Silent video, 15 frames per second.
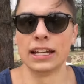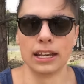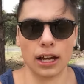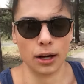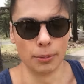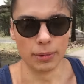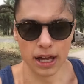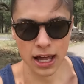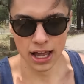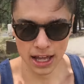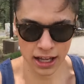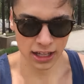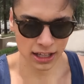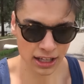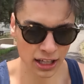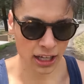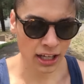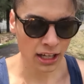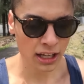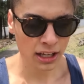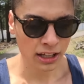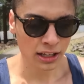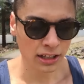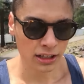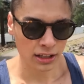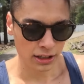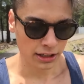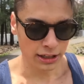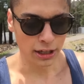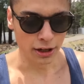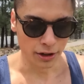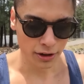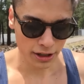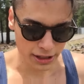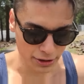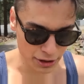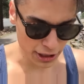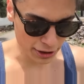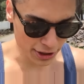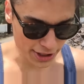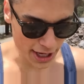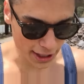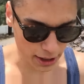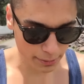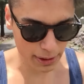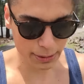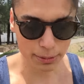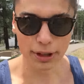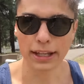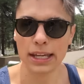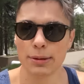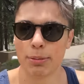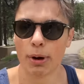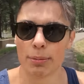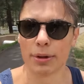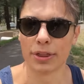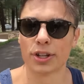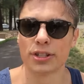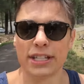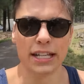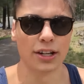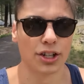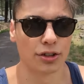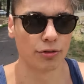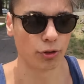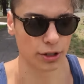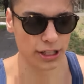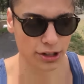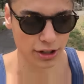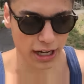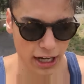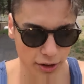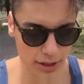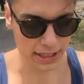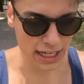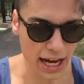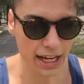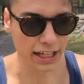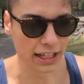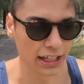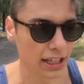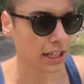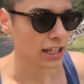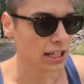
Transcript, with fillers: and um, you know, you, are just not gonna be able to keep up a 1300, 1400 calorie diet.